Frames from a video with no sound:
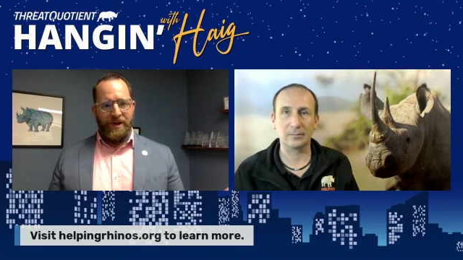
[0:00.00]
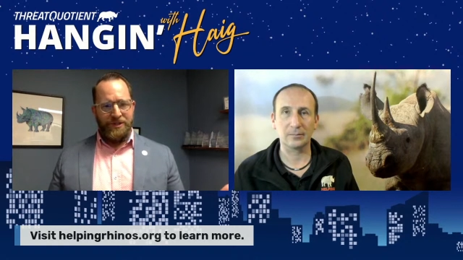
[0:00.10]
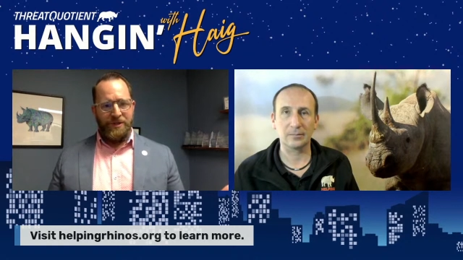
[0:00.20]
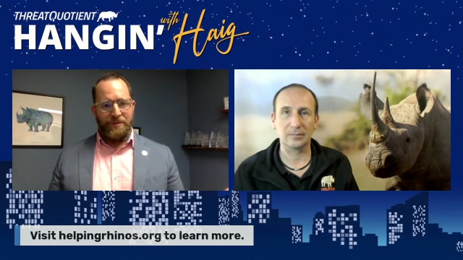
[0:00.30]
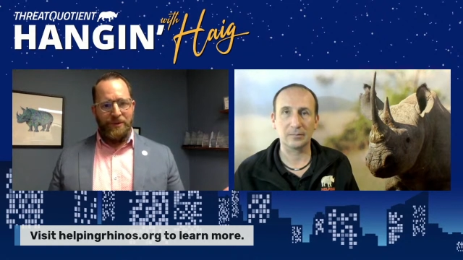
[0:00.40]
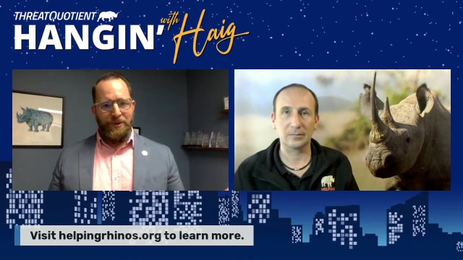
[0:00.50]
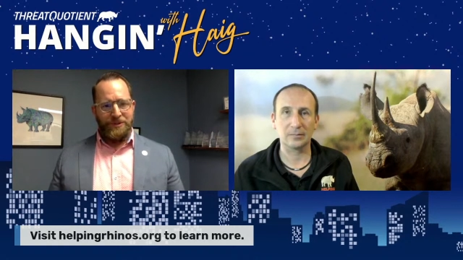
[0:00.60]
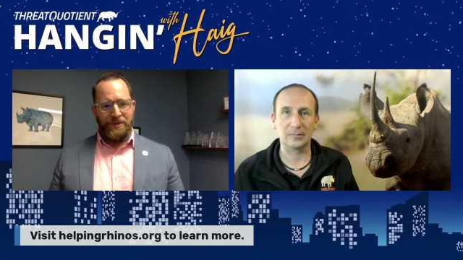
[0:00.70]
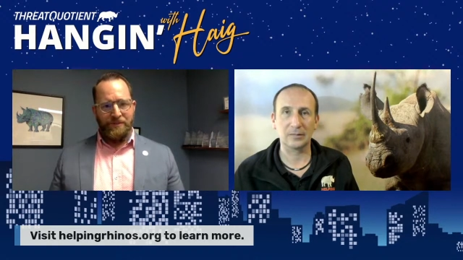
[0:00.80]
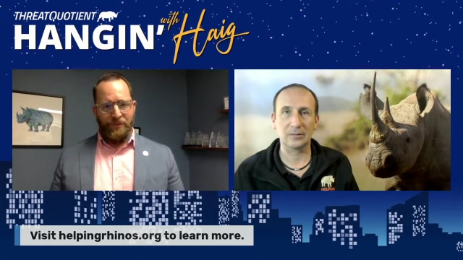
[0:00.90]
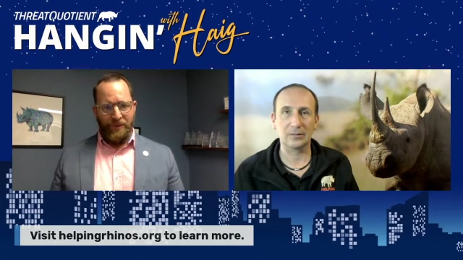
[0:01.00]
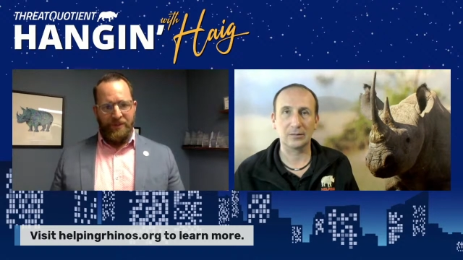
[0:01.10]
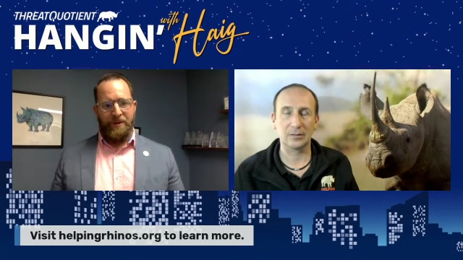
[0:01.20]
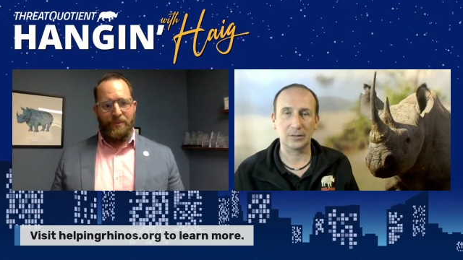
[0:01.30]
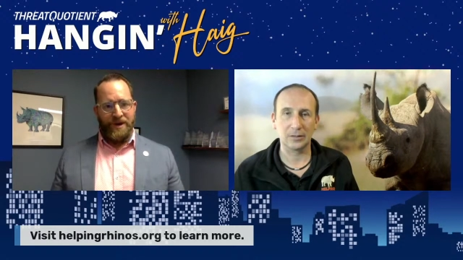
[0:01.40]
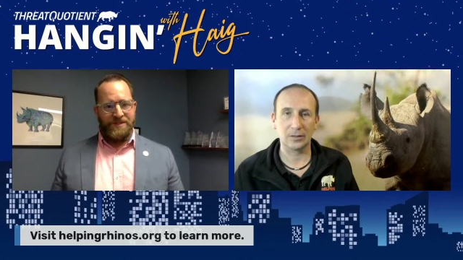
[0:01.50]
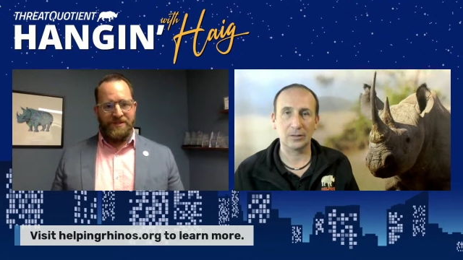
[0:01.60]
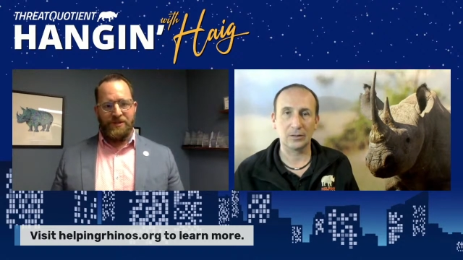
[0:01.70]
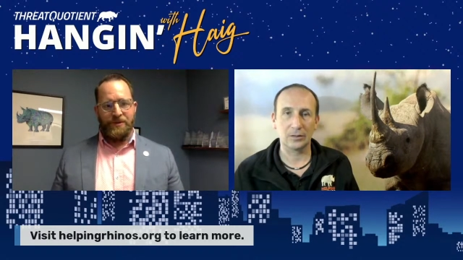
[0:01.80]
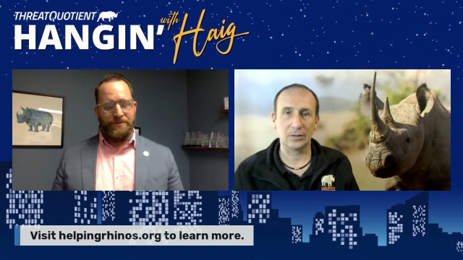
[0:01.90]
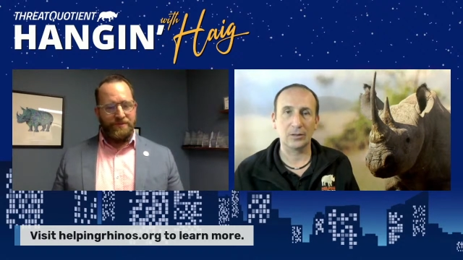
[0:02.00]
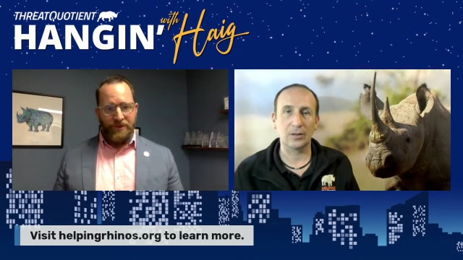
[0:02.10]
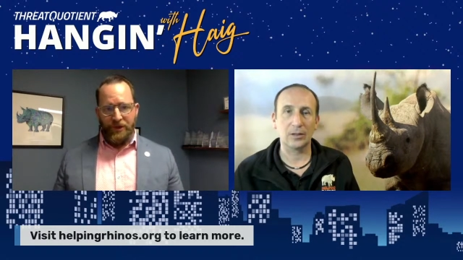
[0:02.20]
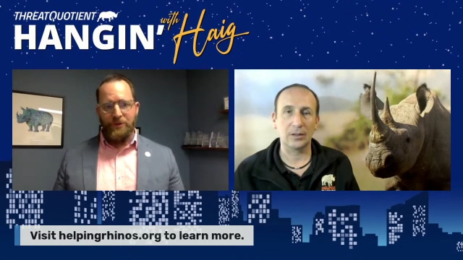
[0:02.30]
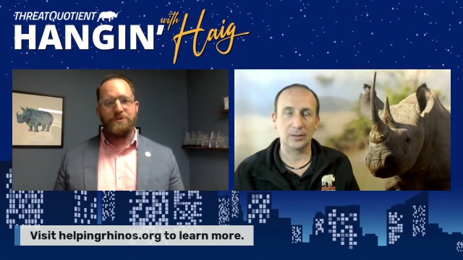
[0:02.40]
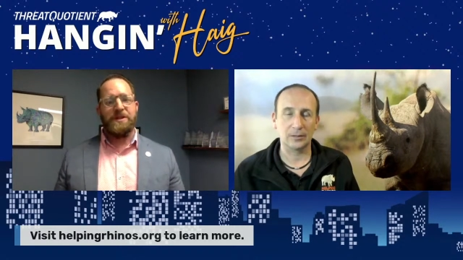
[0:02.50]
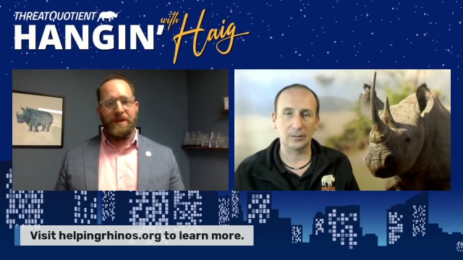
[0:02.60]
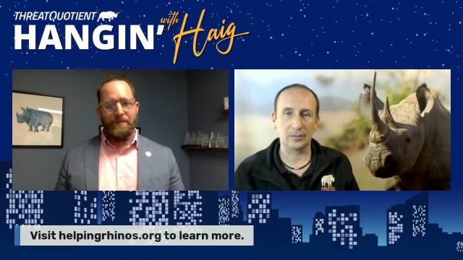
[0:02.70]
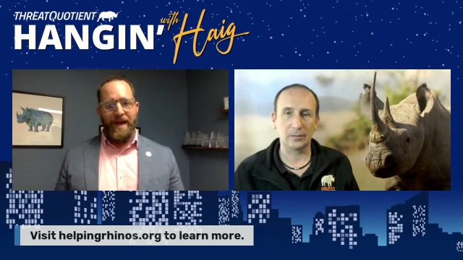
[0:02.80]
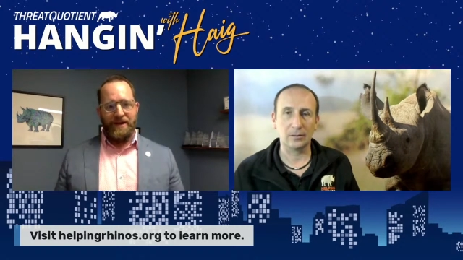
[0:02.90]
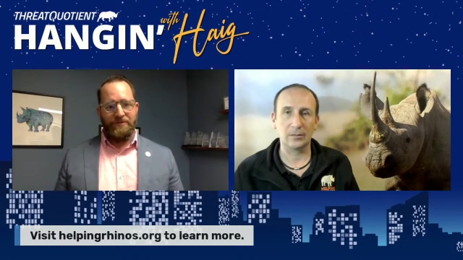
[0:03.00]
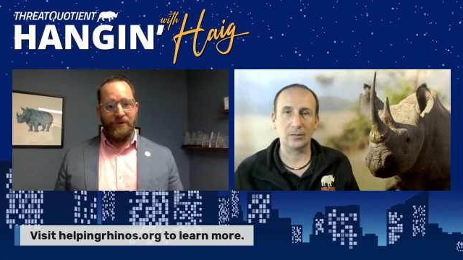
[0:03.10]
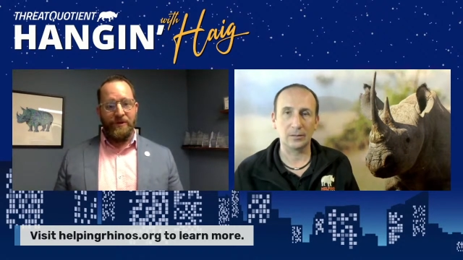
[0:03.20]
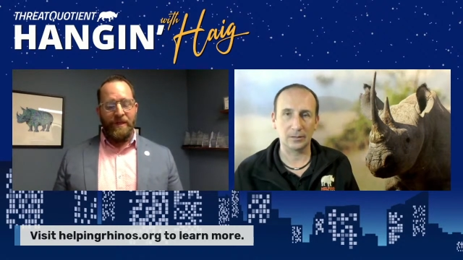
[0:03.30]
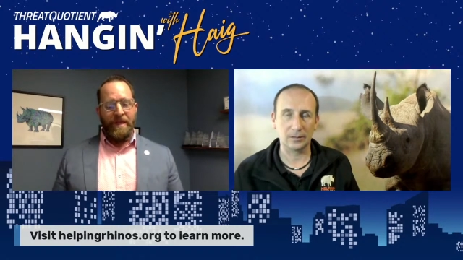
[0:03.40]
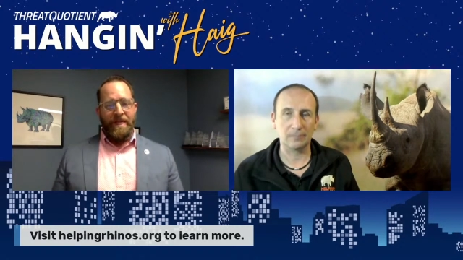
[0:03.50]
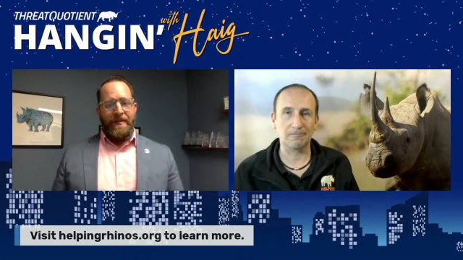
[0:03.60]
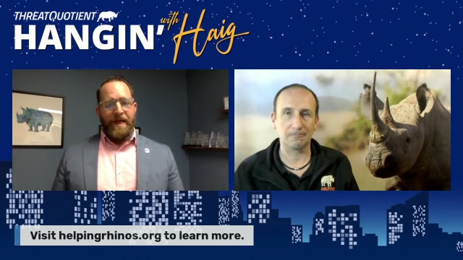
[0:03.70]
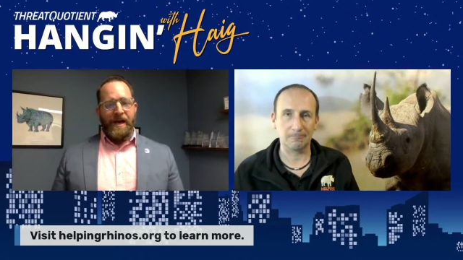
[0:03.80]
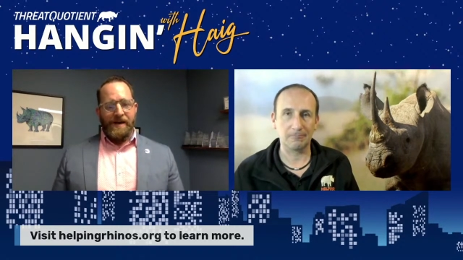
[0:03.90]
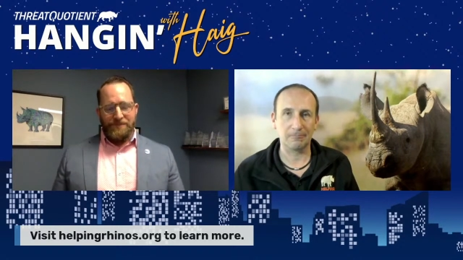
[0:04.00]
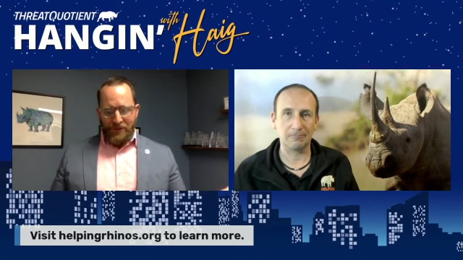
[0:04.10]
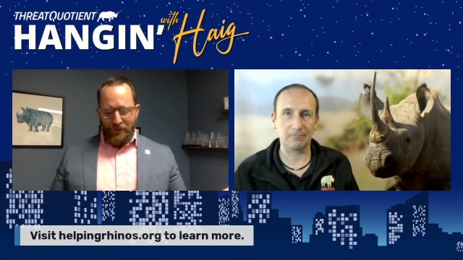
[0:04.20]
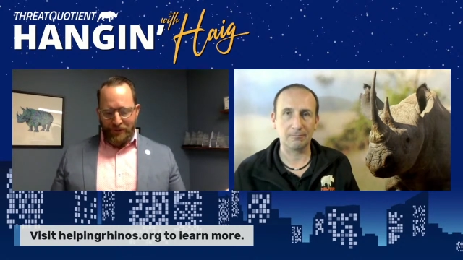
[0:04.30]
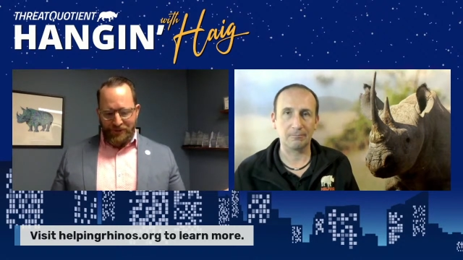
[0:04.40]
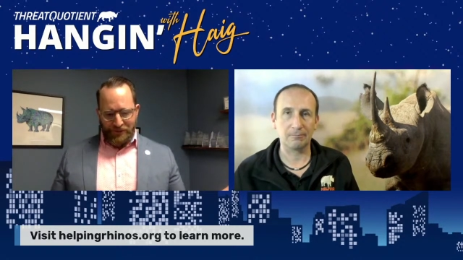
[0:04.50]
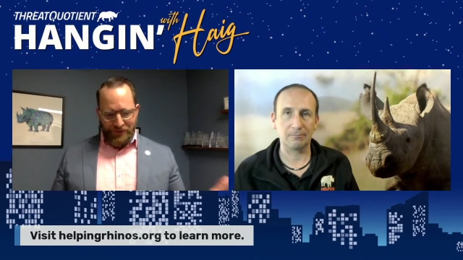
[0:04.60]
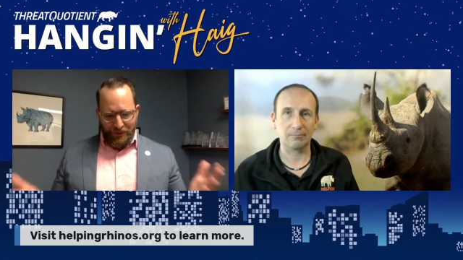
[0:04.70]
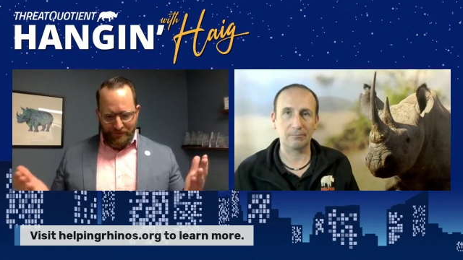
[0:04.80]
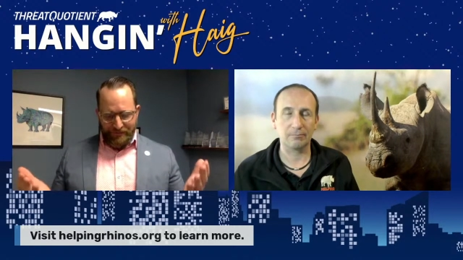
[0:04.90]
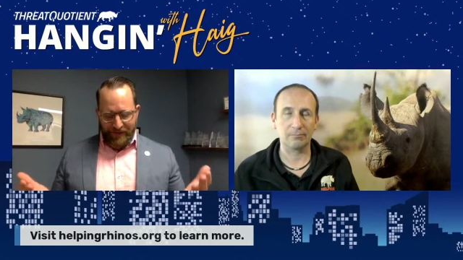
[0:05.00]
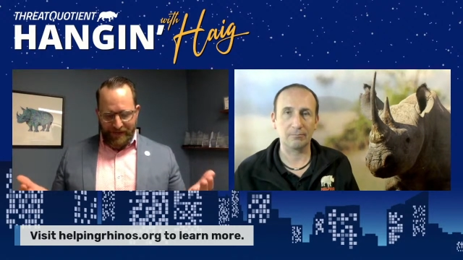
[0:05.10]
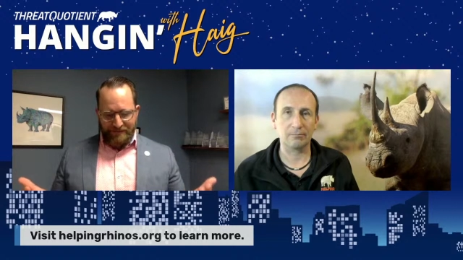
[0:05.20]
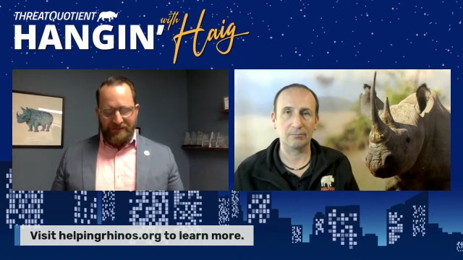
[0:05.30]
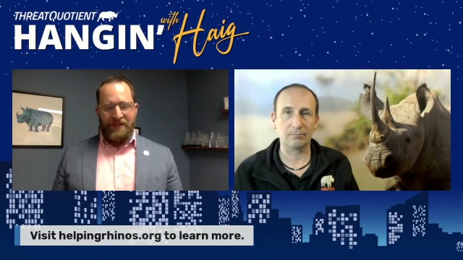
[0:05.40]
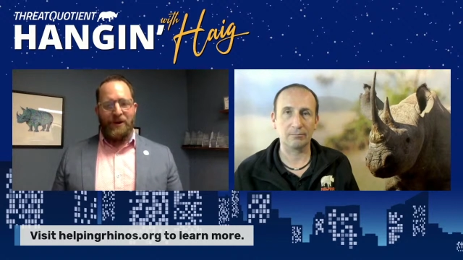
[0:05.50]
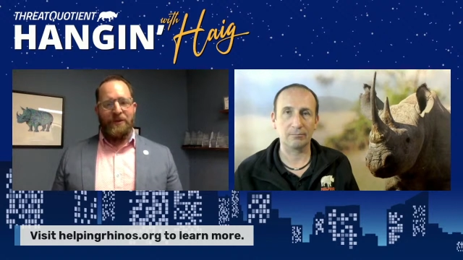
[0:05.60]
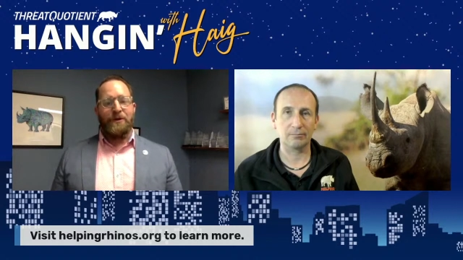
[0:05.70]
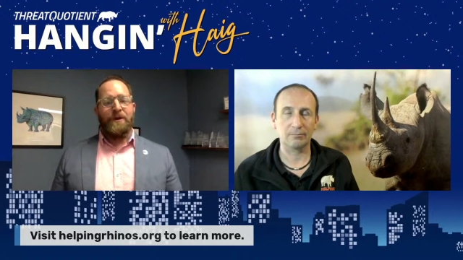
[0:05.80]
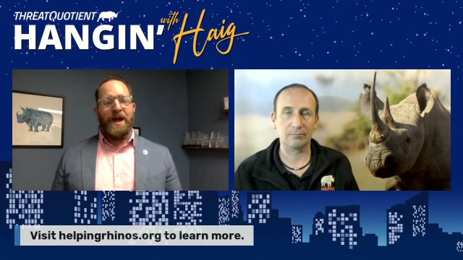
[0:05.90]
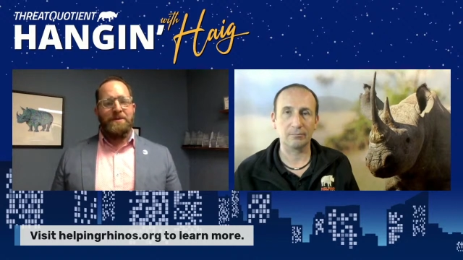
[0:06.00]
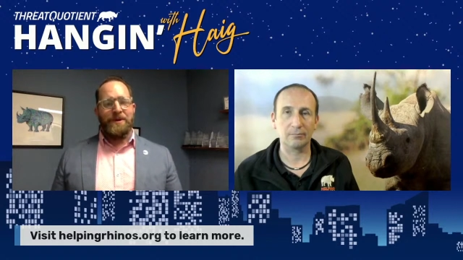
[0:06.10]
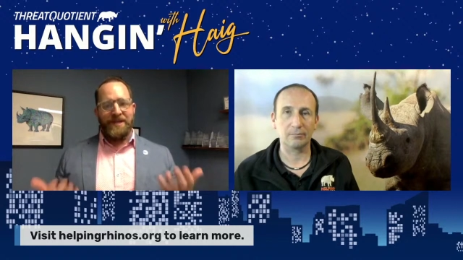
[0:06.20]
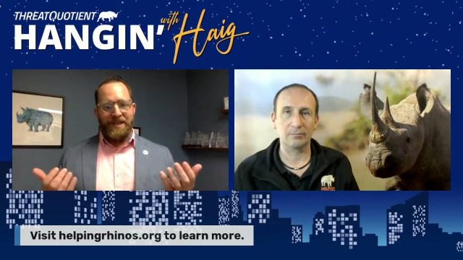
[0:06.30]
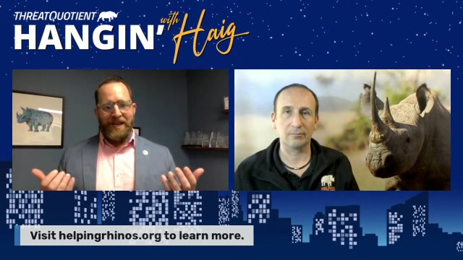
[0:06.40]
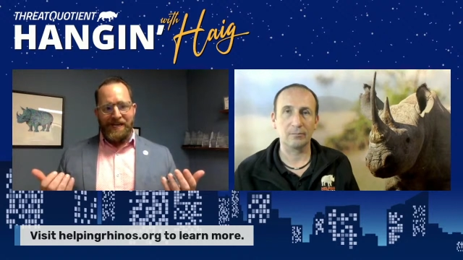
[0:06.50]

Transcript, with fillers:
Speaker 1: reduction in poaching with their presence, so hugely impactful. Um, so those are sort of uh, feet on the ground, but